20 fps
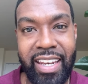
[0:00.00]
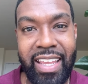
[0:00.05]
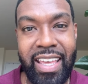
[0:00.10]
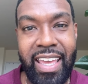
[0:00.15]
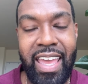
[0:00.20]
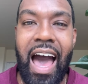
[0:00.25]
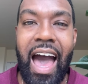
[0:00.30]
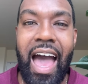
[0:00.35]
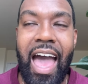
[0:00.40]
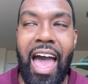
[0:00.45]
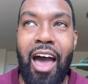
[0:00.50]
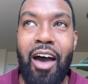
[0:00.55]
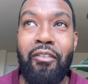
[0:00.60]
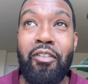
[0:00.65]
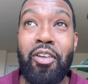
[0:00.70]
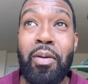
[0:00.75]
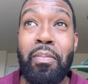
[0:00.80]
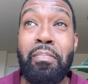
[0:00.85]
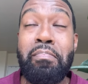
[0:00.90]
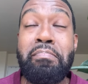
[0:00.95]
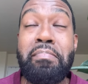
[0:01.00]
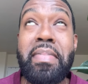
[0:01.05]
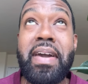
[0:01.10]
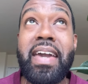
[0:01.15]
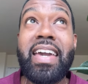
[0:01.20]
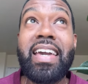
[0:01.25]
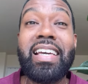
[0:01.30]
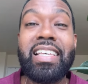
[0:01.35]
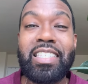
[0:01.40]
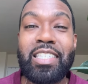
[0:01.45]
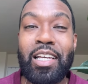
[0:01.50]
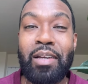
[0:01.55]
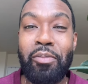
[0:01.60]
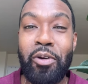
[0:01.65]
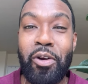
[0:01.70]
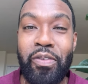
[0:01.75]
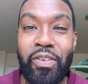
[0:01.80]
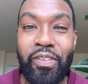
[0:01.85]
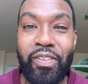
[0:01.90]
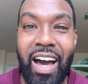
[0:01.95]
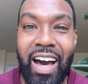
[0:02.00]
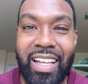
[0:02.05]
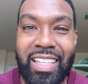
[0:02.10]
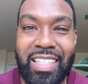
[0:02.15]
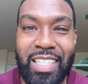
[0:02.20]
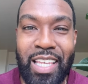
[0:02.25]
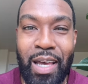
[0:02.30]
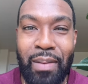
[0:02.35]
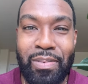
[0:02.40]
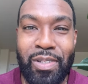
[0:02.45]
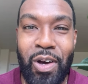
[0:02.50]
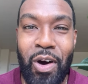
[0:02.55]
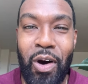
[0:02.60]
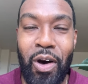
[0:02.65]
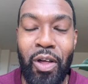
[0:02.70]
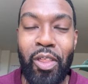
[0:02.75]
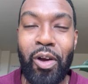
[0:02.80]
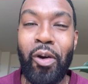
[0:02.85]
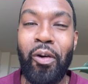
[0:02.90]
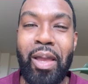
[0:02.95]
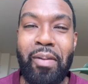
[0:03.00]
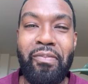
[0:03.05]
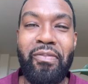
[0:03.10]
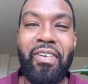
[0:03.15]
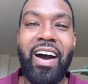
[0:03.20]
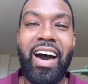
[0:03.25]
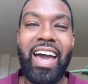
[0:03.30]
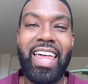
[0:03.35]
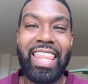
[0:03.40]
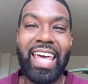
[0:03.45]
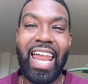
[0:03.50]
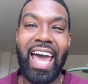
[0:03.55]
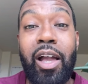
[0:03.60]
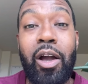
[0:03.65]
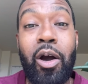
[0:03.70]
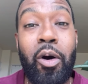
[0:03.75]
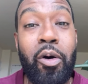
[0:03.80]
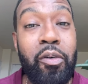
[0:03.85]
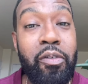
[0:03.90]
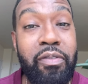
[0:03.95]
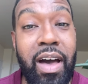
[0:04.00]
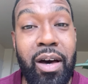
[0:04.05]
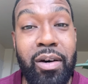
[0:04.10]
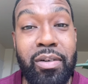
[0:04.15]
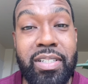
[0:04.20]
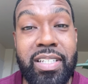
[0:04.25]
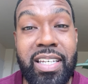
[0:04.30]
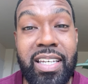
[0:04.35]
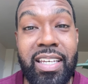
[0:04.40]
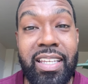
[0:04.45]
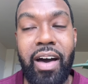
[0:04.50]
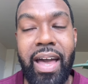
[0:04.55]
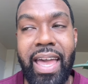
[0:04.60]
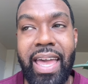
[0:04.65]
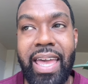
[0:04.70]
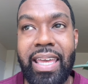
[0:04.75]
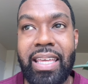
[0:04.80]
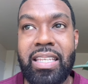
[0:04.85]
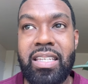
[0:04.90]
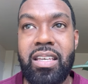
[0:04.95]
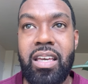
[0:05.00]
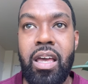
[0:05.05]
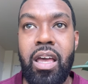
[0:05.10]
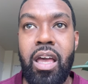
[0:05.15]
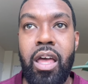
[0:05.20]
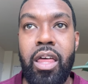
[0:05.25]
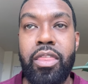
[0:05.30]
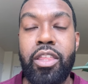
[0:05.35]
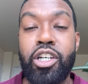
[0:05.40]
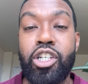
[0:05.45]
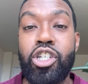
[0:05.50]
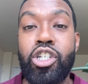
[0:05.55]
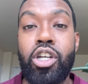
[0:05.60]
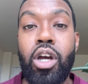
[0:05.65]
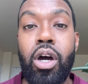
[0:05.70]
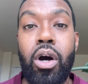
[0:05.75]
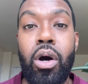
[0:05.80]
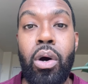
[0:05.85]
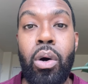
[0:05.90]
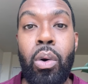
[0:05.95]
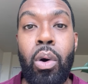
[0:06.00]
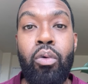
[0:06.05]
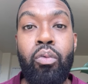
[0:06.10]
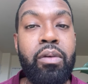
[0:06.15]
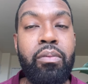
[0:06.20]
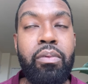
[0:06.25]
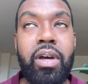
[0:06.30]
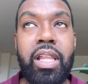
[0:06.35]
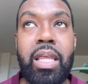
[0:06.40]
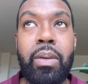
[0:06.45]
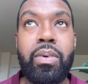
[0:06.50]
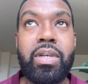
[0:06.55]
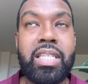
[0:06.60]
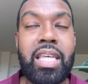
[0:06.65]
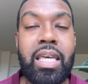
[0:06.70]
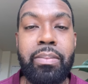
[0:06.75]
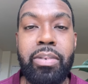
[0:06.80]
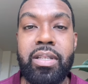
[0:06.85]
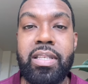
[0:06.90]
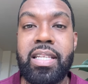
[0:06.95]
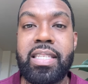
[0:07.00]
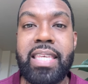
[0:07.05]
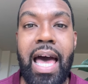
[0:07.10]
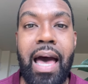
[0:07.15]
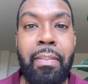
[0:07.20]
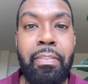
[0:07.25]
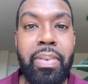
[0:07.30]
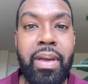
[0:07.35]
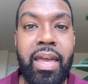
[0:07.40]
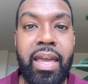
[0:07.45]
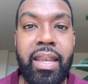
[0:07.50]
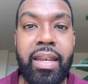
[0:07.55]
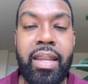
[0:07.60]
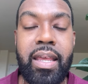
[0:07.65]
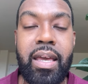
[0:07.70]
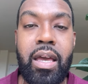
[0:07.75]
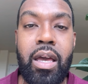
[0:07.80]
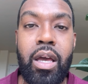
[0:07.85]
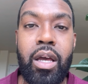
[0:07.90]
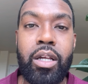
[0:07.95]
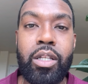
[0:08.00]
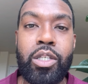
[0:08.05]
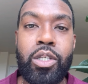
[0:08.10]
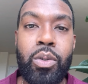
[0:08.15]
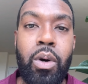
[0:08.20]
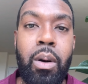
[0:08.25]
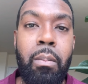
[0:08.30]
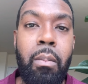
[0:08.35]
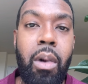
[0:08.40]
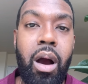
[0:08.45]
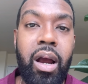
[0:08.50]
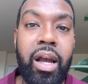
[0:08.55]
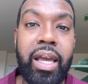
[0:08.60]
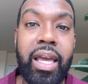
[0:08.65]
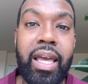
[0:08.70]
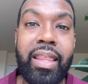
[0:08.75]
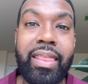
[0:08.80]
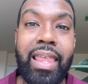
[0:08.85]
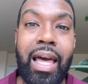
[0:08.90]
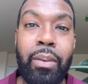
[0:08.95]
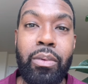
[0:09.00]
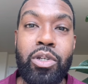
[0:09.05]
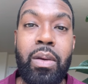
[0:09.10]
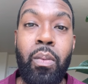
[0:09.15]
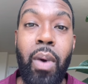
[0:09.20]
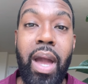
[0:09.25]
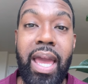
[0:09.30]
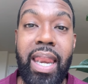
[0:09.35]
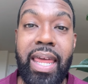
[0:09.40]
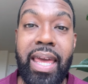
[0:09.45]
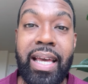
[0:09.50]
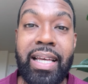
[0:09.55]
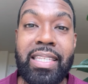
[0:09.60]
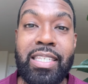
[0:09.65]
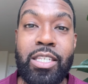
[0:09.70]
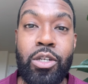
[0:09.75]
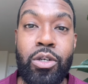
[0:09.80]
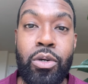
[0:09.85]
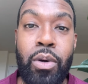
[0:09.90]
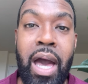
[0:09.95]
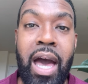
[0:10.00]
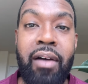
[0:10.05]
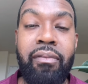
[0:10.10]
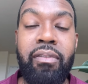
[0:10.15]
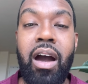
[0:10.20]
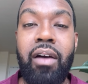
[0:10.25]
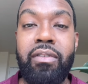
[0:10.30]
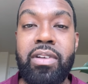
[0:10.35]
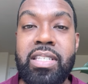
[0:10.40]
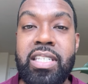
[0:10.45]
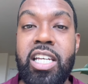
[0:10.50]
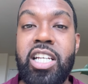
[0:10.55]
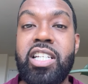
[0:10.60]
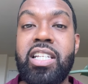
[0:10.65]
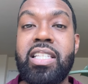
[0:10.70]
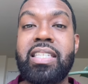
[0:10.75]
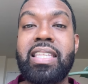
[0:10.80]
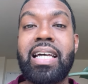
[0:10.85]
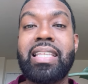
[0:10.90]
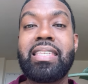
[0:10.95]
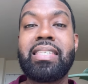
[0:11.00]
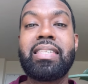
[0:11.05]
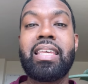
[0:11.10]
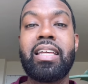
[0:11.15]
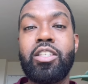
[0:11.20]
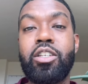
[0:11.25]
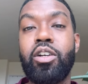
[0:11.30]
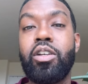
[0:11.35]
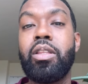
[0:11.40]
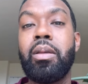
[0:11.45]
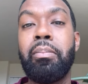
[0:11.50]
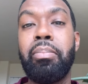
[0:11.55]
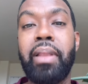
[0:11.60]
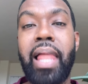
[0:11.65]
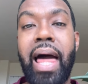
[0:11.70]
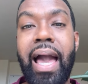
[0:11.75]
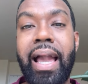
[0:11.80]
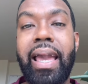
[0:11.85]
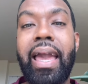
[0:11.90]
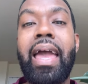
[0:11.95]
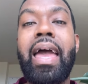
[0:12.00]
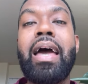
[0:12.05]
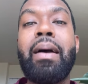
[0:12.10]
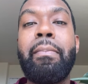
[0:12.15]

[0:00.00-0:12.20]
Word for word: in? I have an amazing proof of concept called The Grapevine that I co-founded and the show really was able to tap in to a market that was waiting to have conversations that centered the black